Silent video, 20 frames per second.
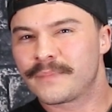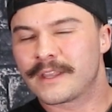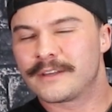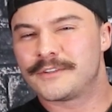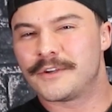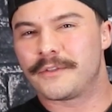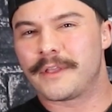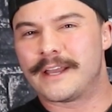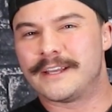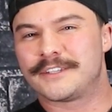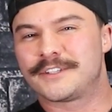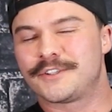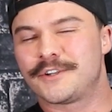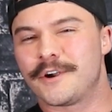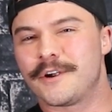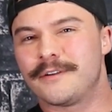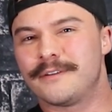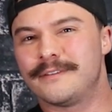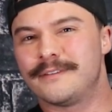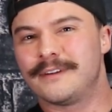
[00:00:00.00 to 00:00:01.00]
So like
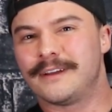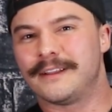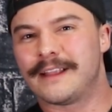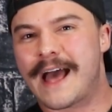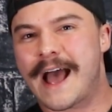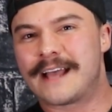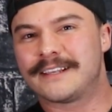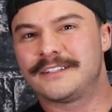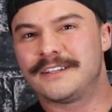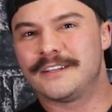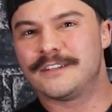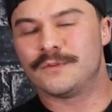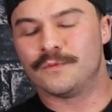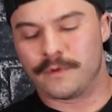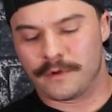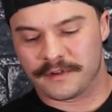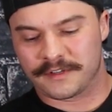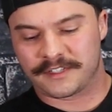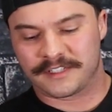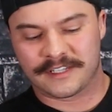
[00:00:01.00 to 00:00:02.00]
certain glasses
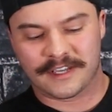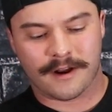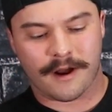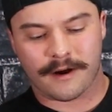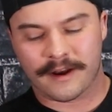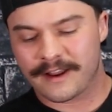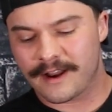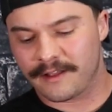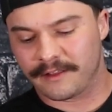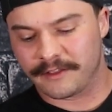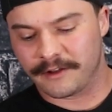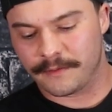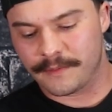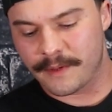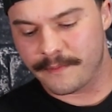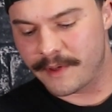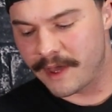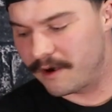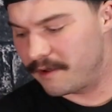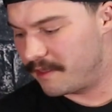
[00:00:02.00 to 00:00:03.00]
will sit on it a little
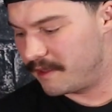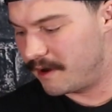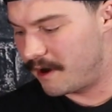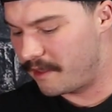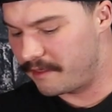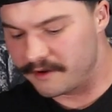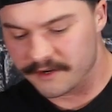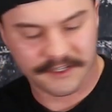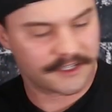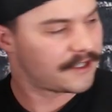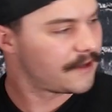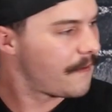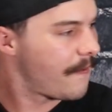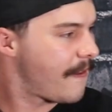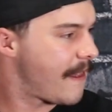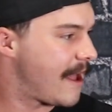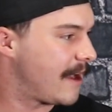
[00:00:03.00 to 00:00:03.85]
bit better than others.